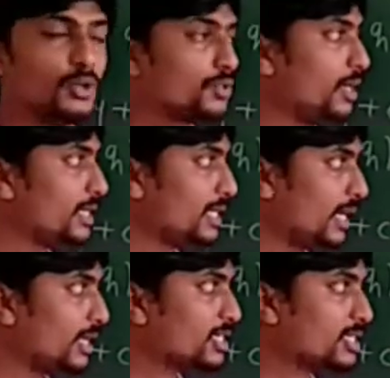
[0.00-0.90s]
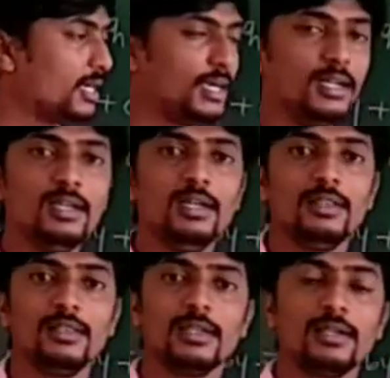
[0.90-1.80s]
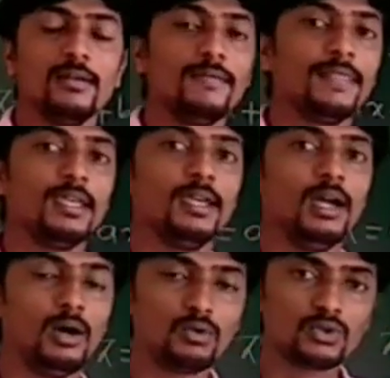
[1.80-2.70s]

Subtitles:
So let's understand how